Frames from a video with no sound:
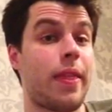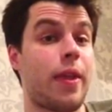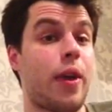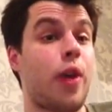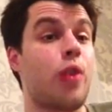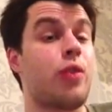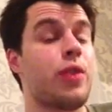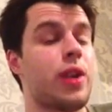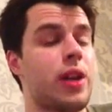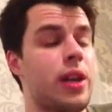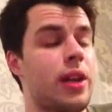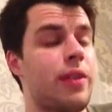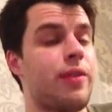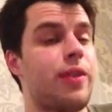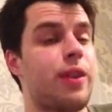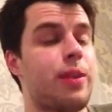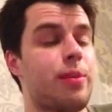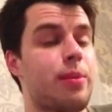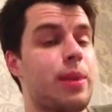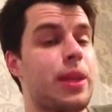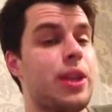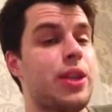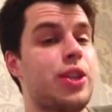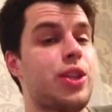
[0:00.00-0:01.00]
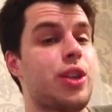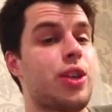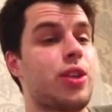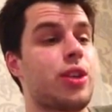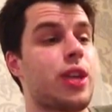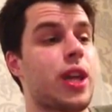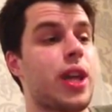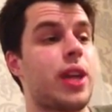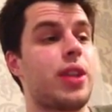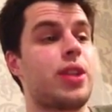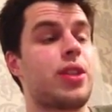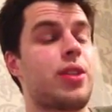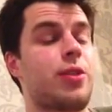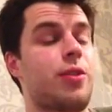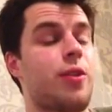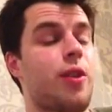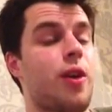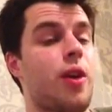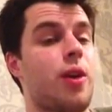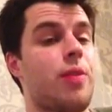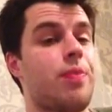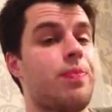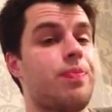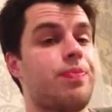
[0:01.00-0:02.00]
I really think Billy Joe takes the
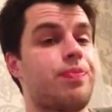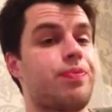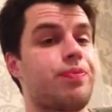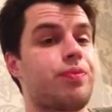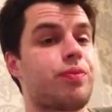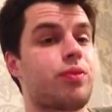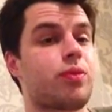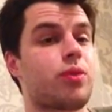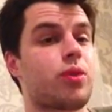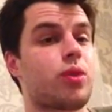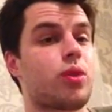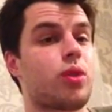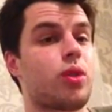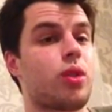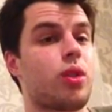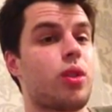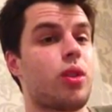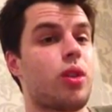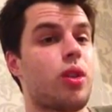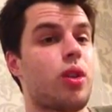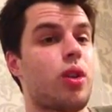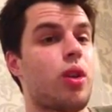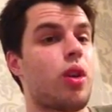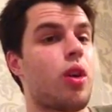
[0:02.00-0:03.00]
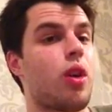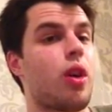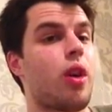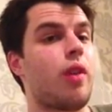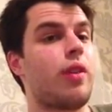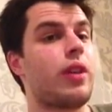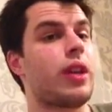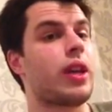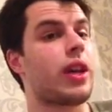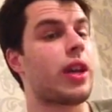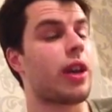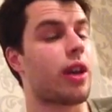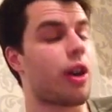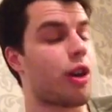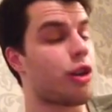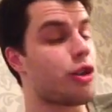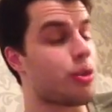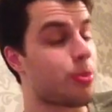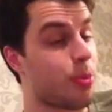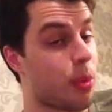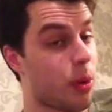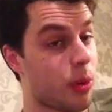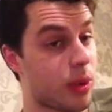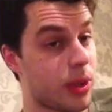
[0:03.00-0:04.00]
fight. I think it
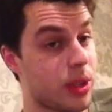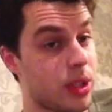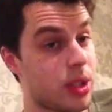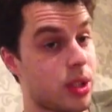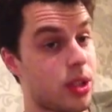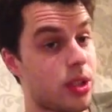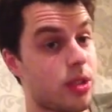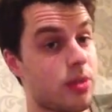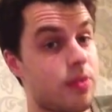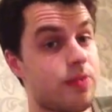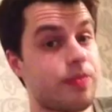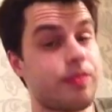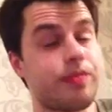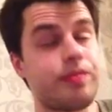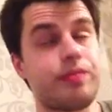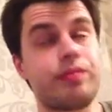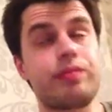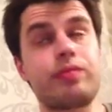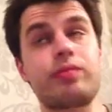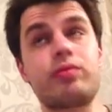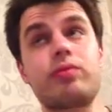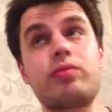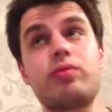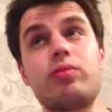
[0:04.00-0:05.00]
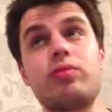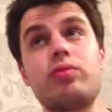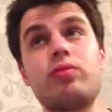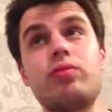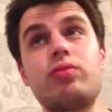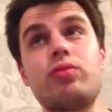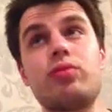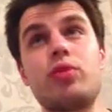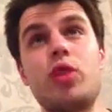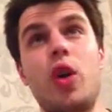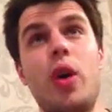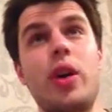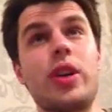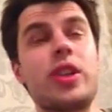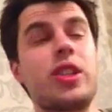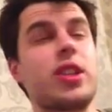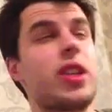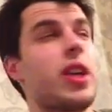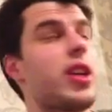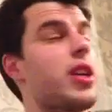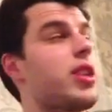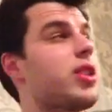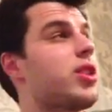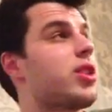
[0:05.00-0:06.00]
goes points. I
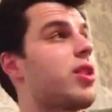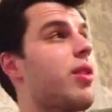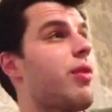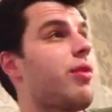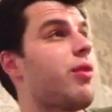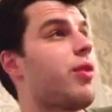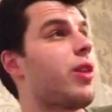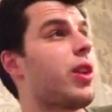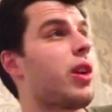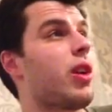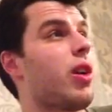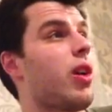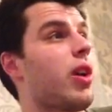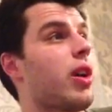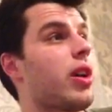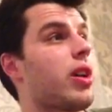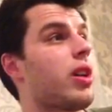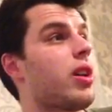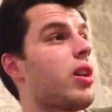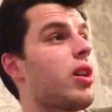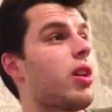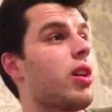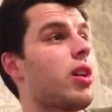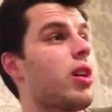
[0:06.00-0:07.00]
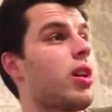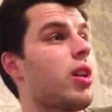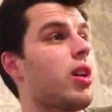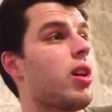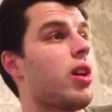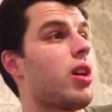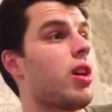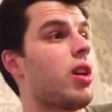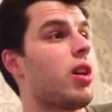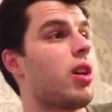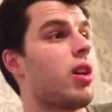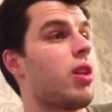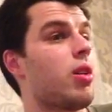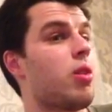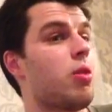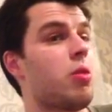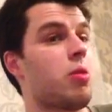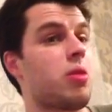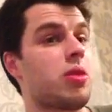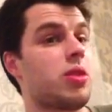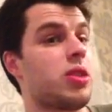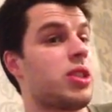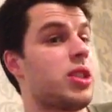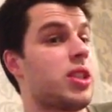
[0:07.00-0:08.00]
see it something like
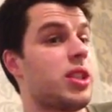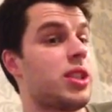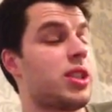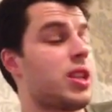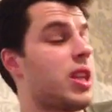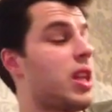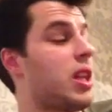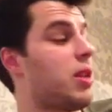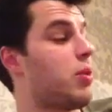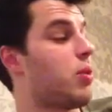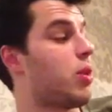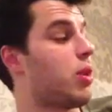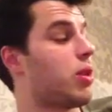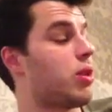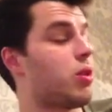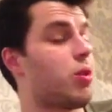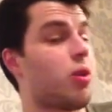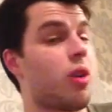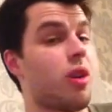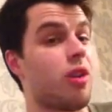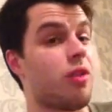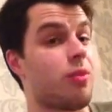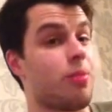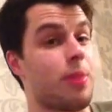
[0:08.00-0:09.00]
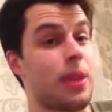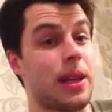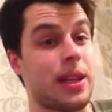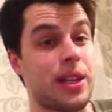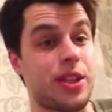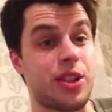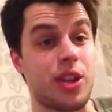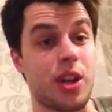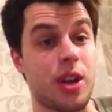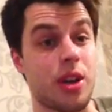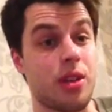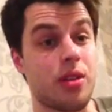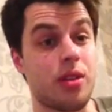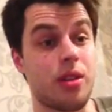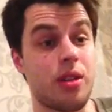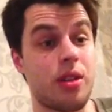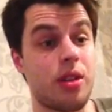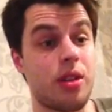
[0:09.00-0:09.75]
116, 112 Billy Joe.